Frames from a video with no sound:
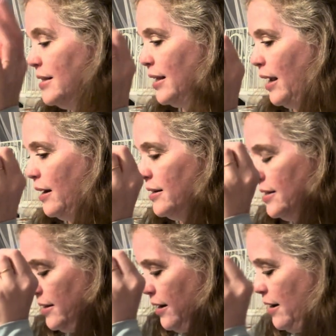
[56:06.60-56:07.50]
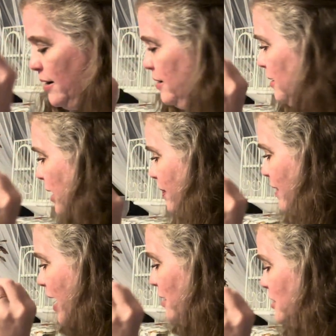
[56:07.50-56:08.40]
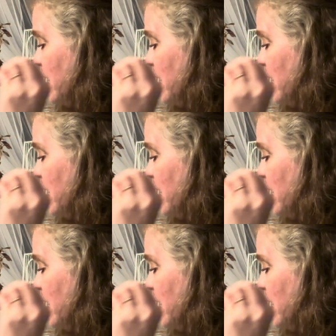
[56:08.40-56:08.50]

and that.